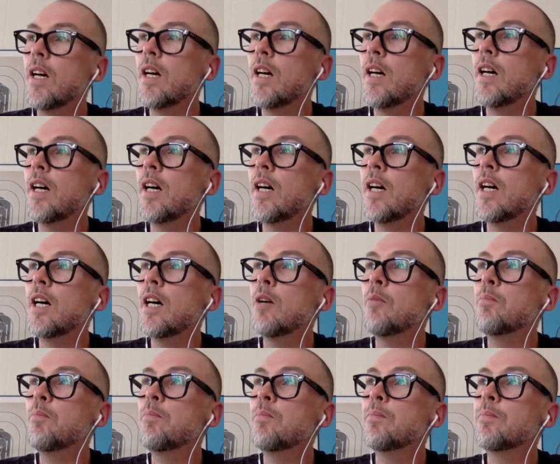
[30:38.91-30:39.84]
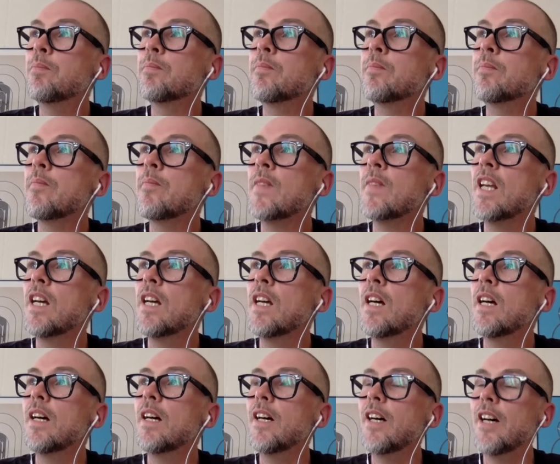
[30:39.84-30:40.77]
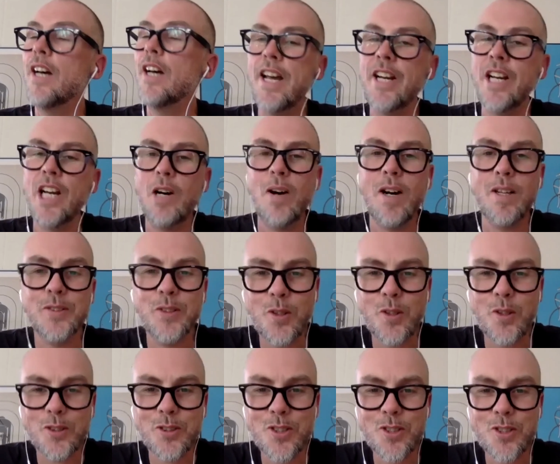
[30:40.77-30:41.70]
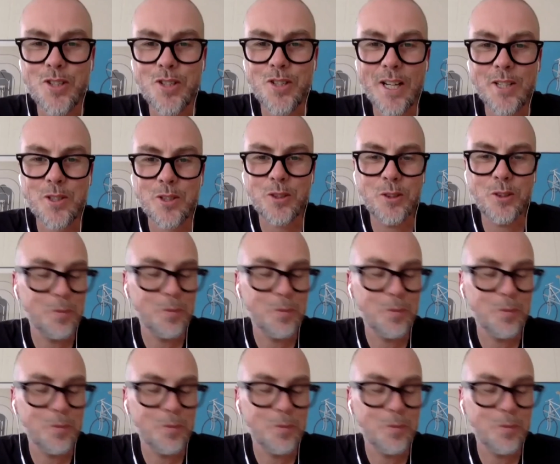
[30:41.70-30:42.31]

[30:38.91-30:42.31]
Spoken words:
and now I forgot the title,